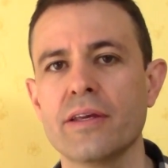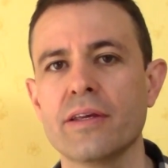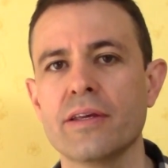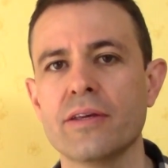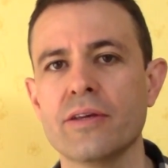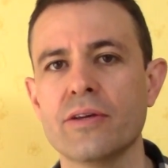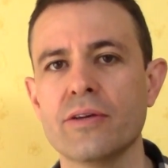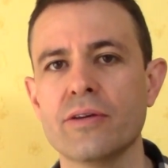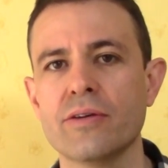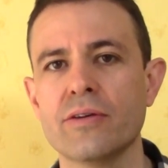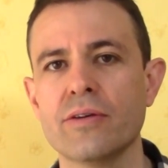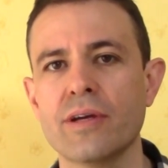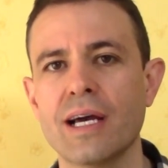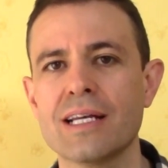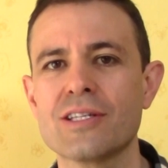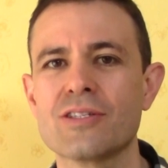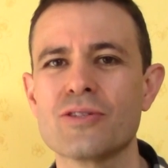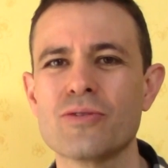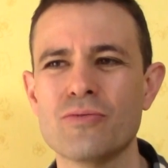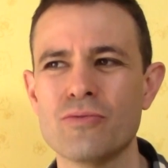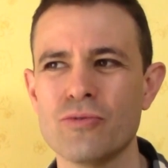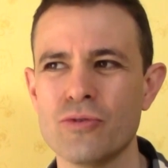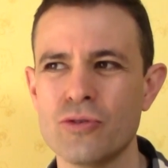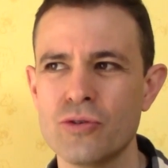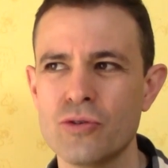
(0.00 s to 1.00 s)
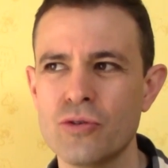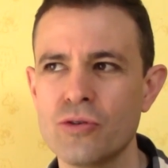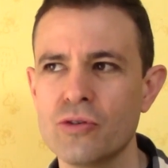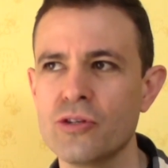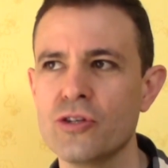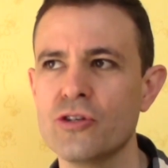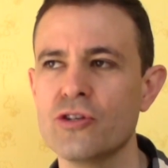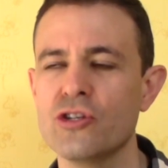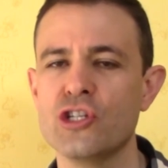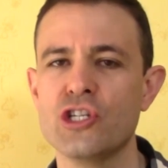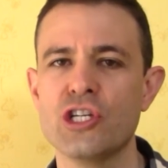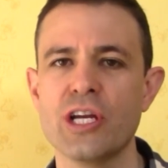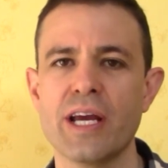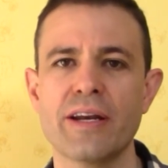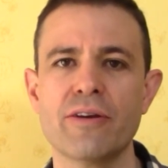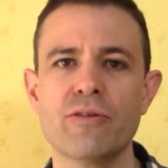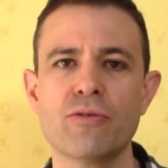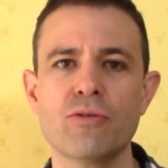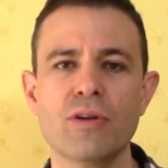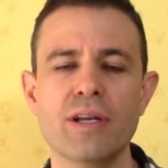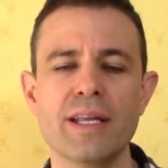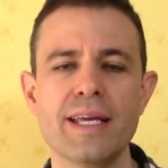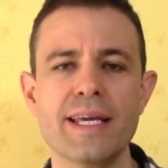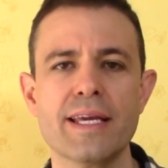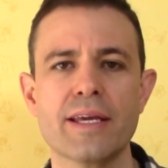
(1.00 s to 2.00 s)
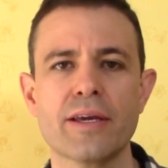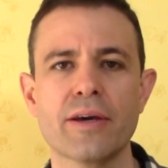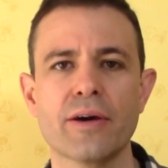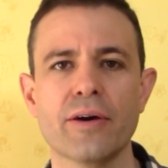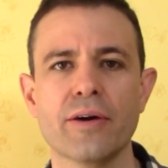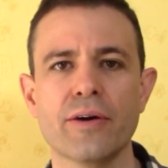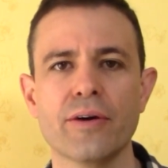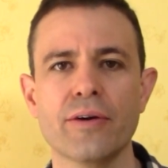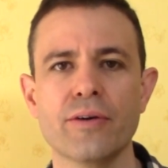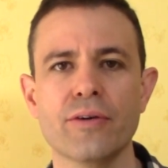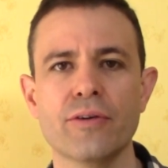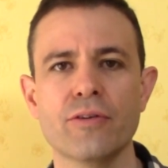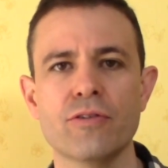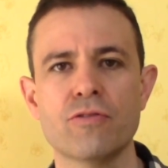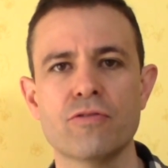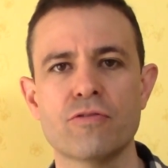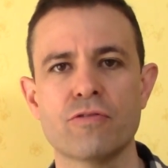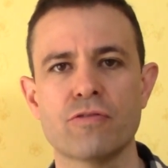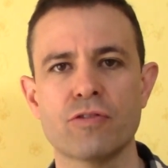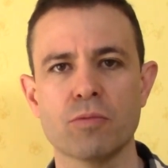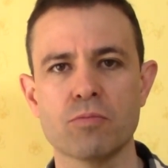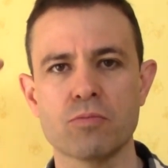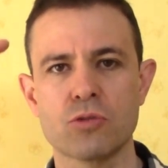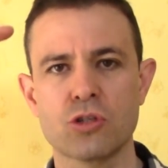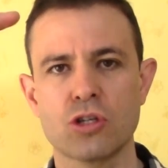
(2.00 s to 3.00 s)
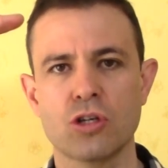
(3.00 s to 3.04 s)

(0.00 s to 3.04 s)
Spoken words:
as a rule, you generally go from